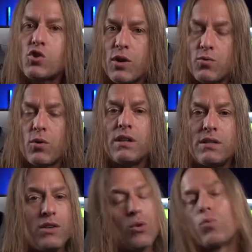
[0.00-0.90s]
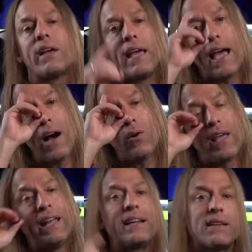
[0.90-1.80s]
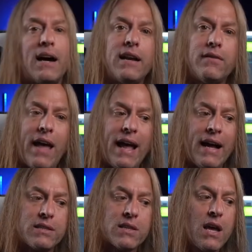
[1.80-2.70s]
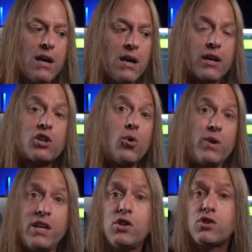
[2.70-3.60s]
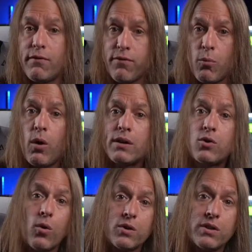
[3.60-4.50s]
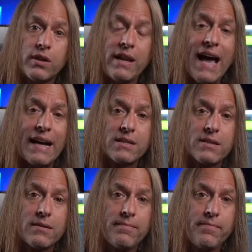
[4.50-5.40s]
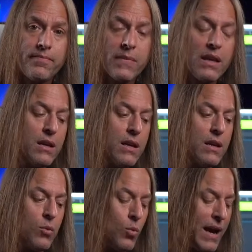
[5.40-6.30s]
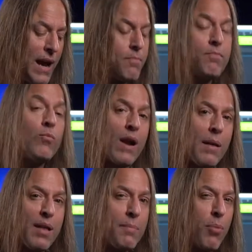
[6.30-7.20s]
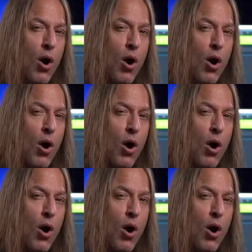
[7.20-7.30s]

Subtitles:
the strings will continue ringing out, and it kind of adds a cohesion from one chord to the next. When I play